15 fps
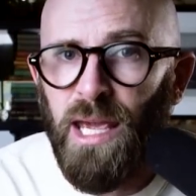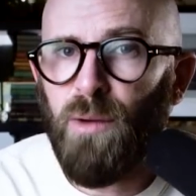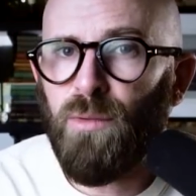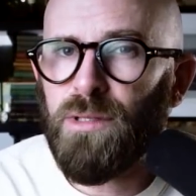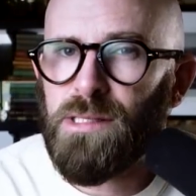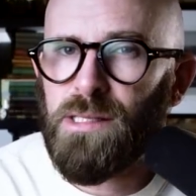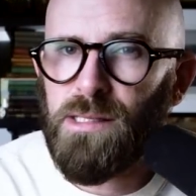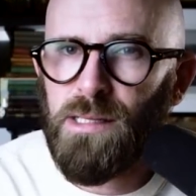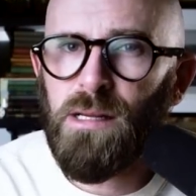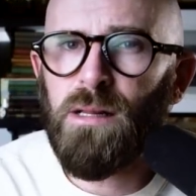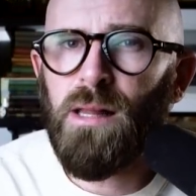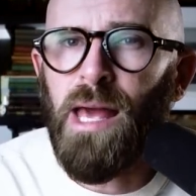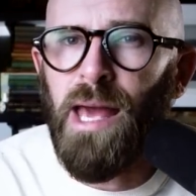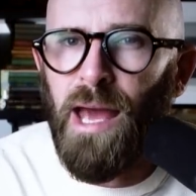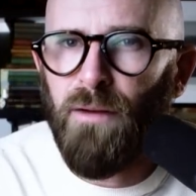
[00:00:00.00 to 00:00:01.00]
it would
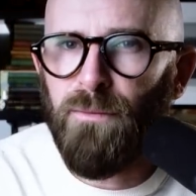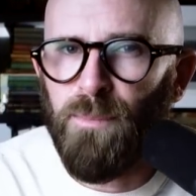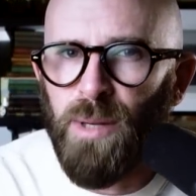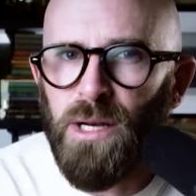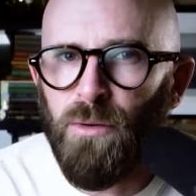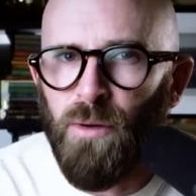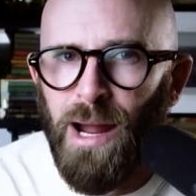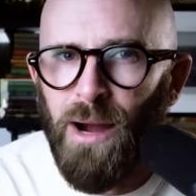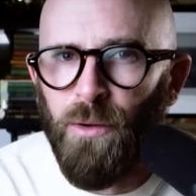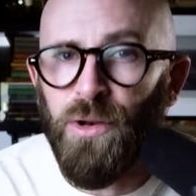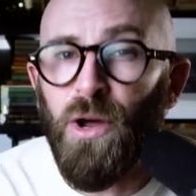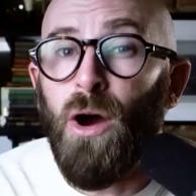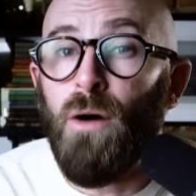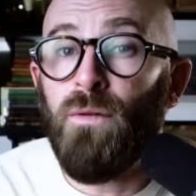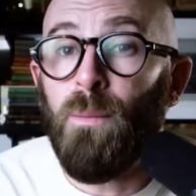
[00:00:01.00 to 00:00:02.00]
still have been around
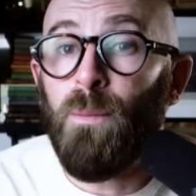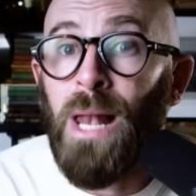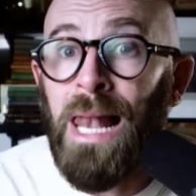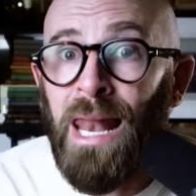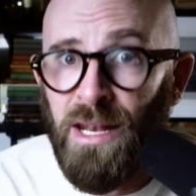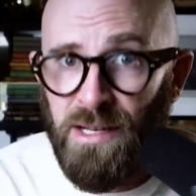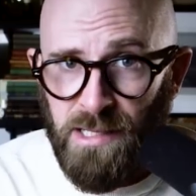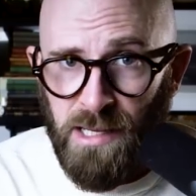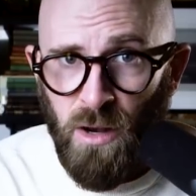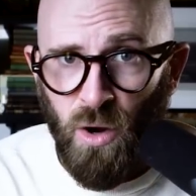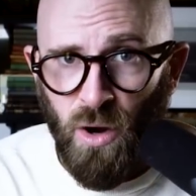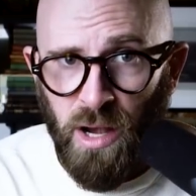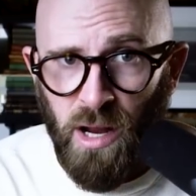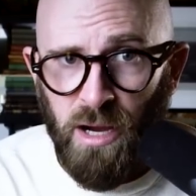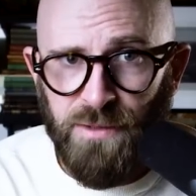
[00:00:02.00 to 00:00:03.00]
for plenty
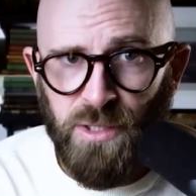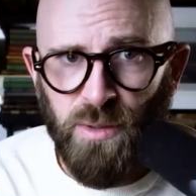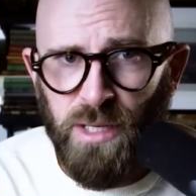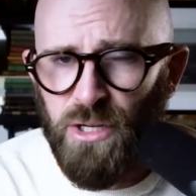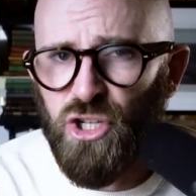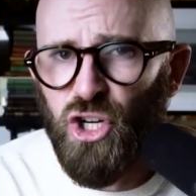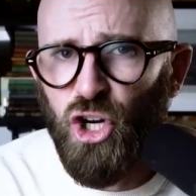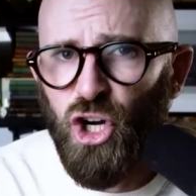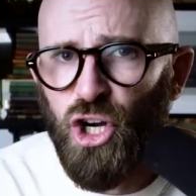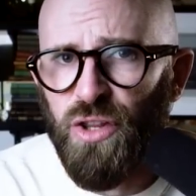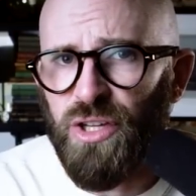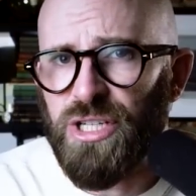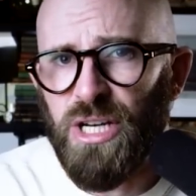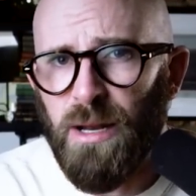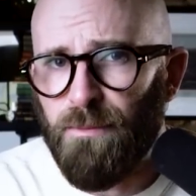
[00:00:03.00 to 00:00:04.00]
long enough to ensure
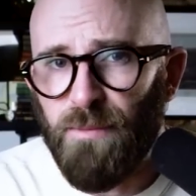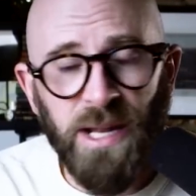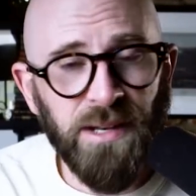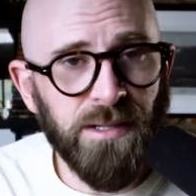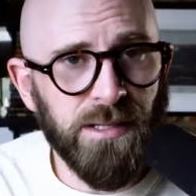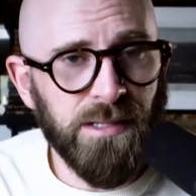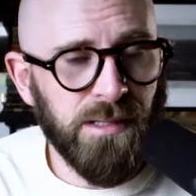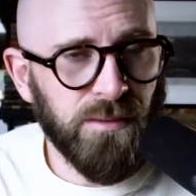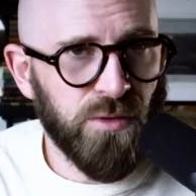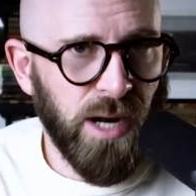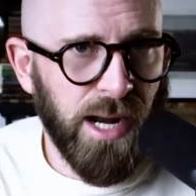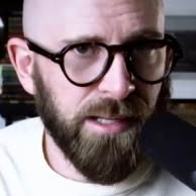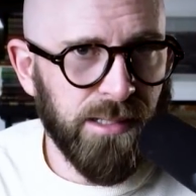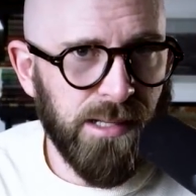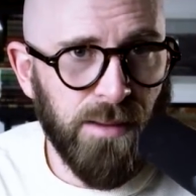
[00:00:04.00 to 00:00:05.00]
that an abundance of
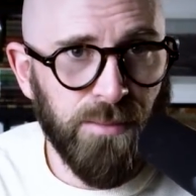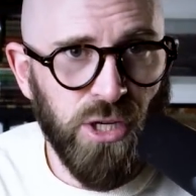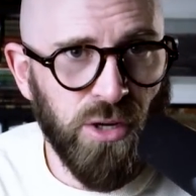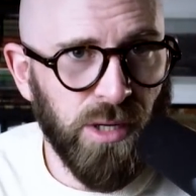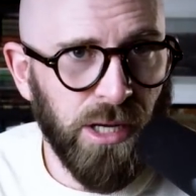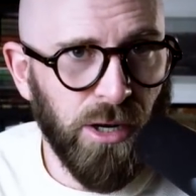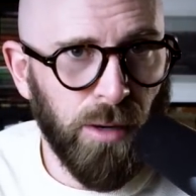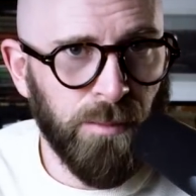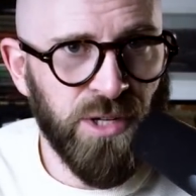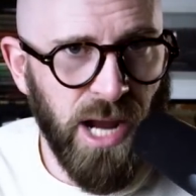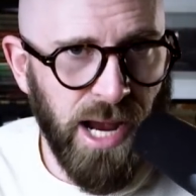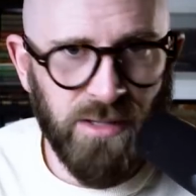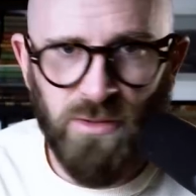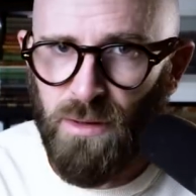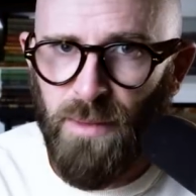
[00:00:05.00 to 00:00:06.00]
trans Neptunian
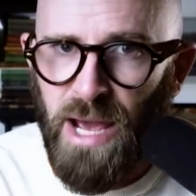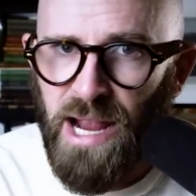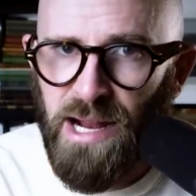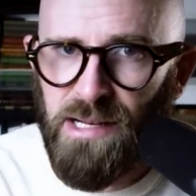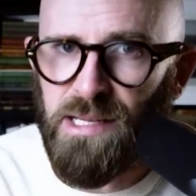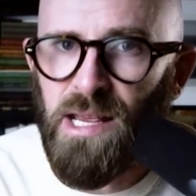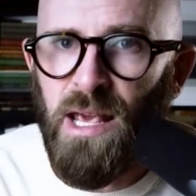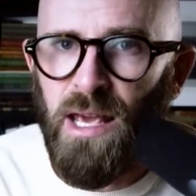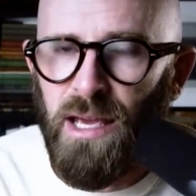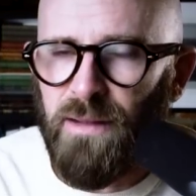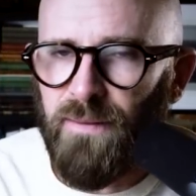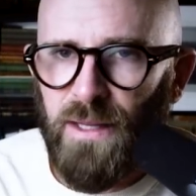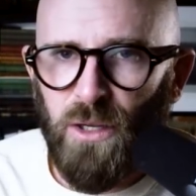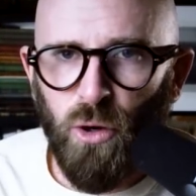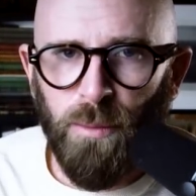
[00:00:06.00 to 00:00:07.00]
objects remained
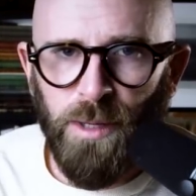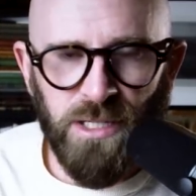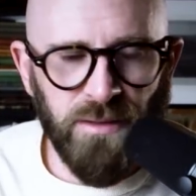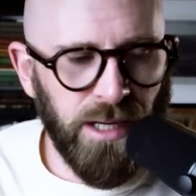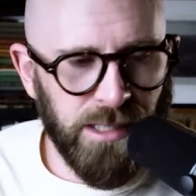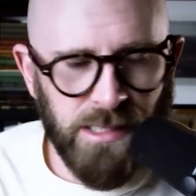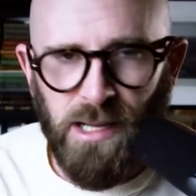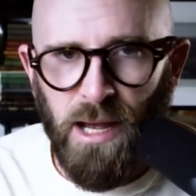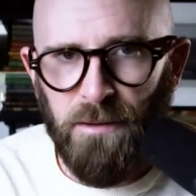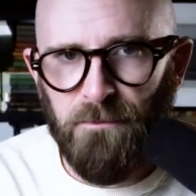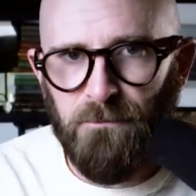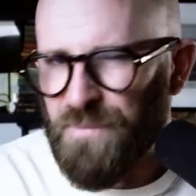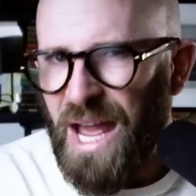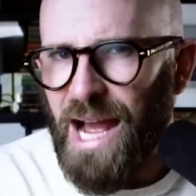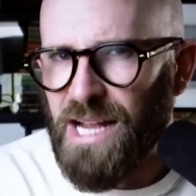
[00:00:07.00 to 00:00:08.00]
in the orbit of our Sun.
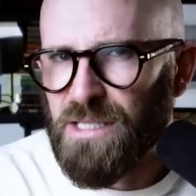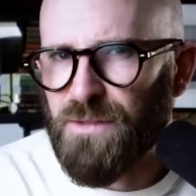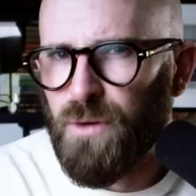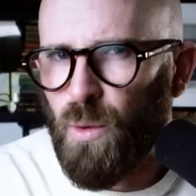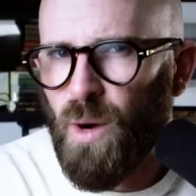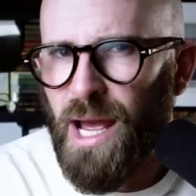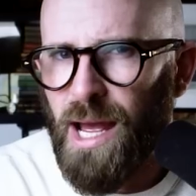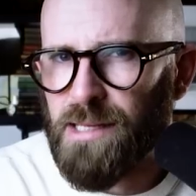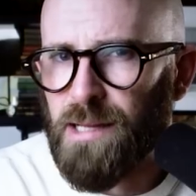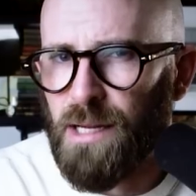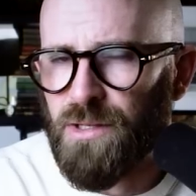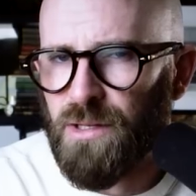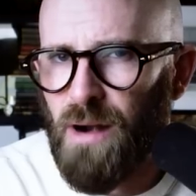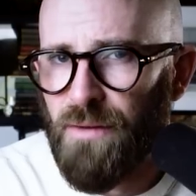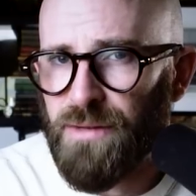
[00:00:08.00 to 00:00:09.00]
As for where
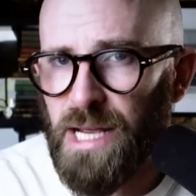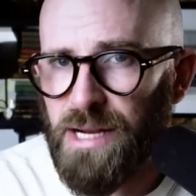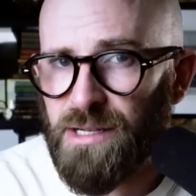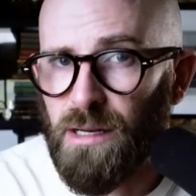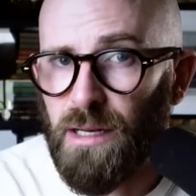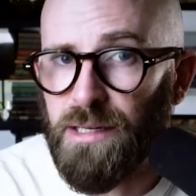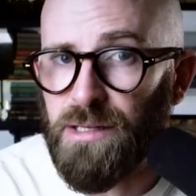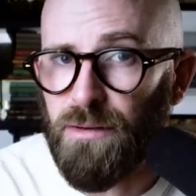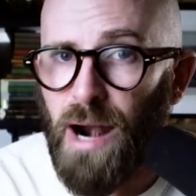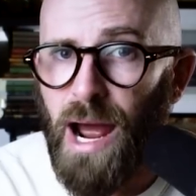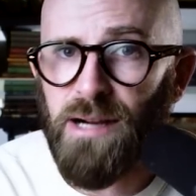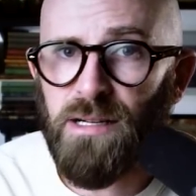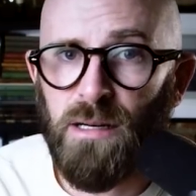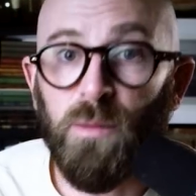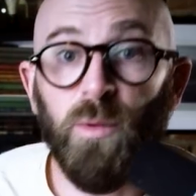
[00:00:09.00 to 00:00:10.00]
such a gravitational
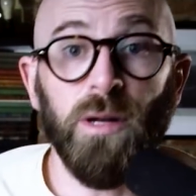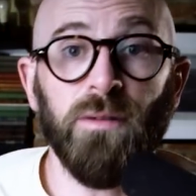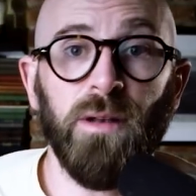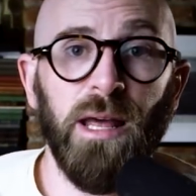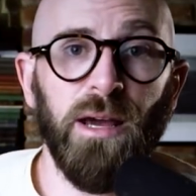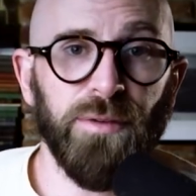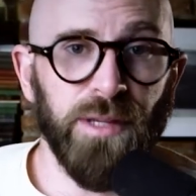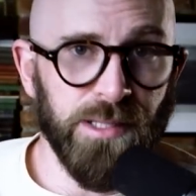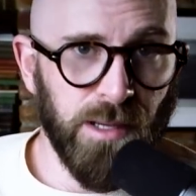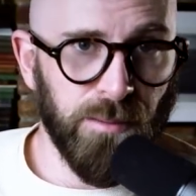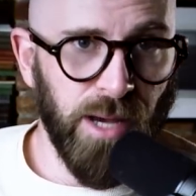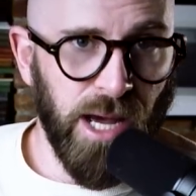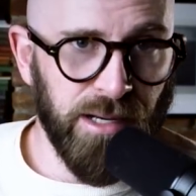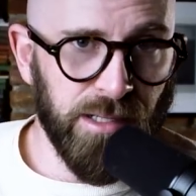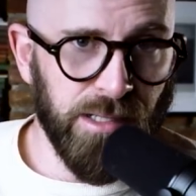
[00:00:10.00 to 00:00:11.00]
interaction would have left this
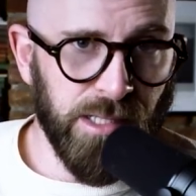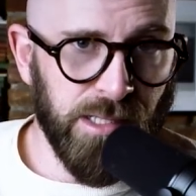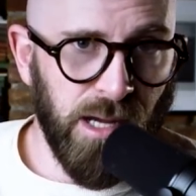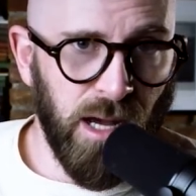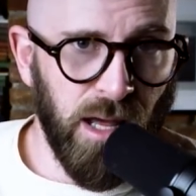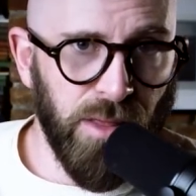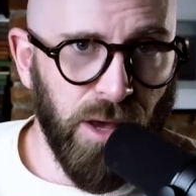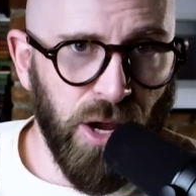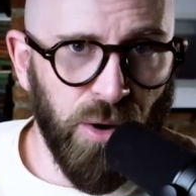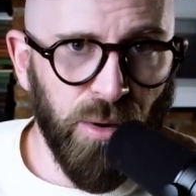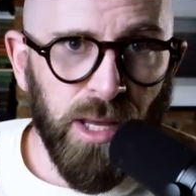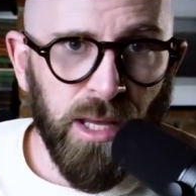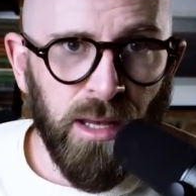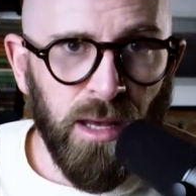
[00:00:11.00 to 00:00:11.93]
companion star, though,